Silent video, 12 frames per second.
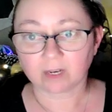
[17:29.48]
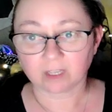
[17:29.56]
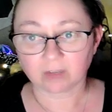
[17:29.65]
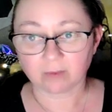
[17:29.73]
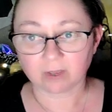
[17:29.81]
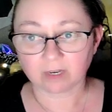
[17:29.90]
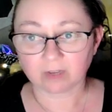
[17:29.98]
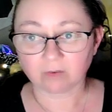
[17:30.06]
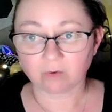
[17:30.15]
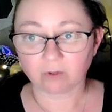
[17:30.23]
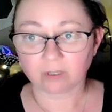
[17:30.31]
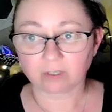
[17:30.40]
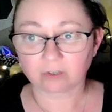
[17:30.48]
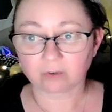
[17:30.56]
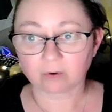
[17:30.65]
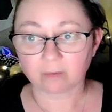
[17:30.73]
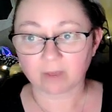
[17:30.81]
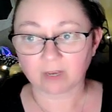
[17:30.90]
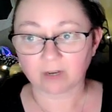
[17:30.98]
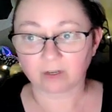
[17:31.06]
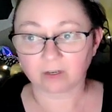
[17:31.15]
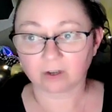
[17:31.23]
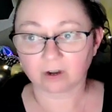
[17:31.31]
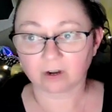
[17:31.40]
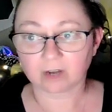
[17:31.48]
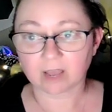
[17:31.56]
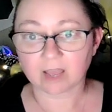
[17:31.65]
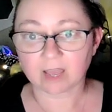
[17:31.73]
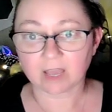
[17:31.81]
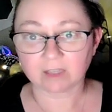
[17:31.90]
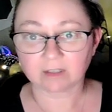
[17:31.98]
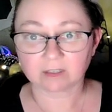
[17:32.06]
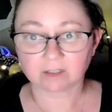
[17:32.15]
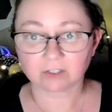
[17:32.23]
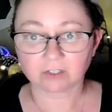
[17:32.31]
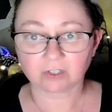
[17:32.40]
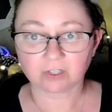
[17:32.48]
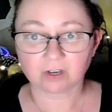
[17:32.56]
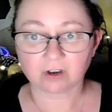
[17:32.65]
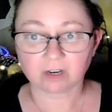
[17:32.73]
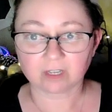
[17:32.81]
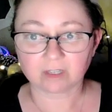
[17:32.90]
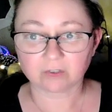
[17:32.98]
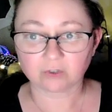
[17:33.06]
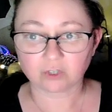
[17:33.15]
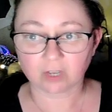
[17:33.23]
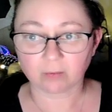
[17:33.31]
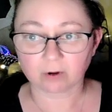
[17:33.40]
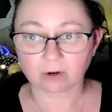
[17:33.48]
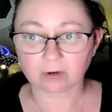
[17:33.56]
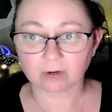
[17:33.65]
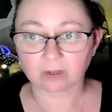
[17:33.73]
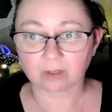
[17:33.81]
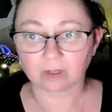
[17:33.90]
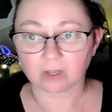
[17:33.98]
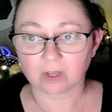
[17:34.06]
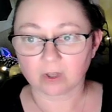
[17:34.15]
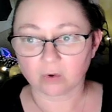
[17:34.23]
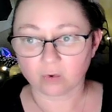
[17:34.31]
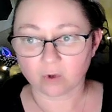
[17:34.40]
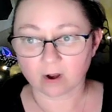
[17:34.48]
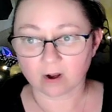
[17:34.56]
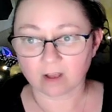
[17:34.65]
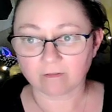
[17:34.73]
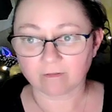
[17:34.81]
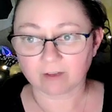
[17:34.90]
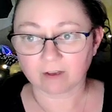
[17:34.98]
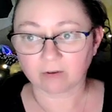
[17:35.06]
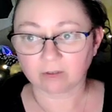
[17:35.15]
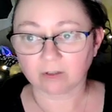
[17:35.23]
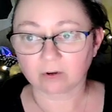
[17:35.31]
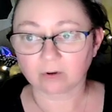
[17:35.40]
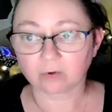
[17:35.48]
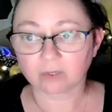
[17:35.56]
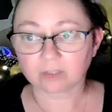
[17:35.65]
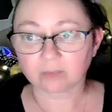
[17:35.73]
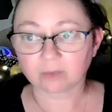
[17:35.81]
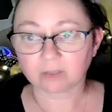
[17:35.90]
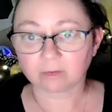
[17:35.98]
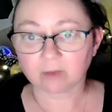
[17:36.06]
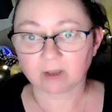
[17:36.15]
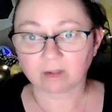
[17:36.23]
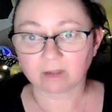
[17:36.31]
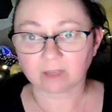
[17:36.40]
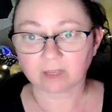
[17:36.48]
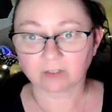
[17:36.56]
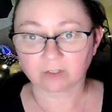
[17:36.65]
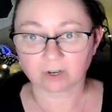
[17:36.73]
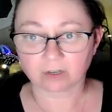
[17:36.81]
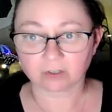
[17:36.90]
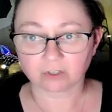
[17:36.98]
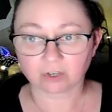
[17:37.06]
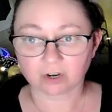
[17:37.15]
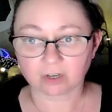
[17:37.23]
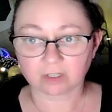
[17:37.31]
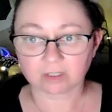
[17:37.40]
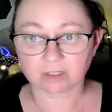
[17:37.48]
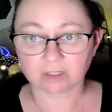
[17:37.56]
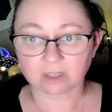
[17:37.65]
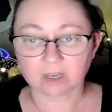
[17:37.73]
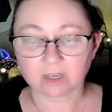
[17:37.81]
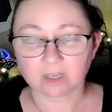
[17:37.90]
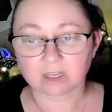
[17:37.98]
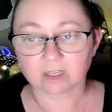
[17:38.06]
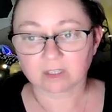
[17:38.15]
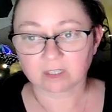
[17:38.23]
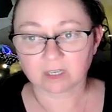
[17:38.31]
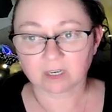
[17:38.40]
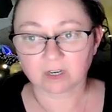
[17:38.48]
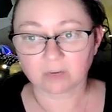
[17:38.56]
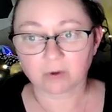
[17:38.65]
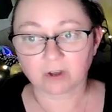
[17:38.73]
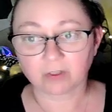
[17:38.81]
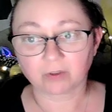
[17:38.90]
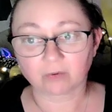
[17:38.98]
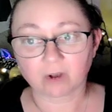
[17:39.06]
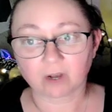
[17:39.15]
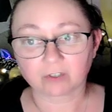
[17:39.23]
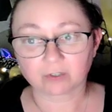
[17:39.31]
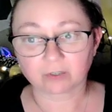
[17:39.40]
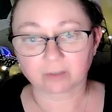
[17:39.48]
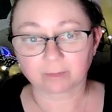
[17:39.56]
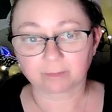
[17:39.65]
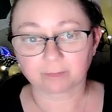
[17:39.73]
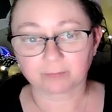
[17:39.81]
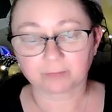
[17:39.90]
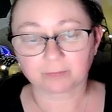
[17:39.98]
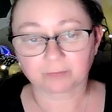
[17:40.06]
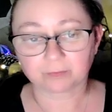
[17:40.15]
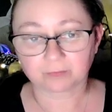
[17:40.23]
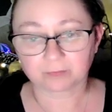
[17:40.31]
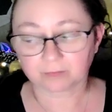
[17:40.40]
and commanding Wula to remain on guard, I hastened to the audience chamber, where I found Lorquas Putmel and Tars Tarkas seated upon the rostrum.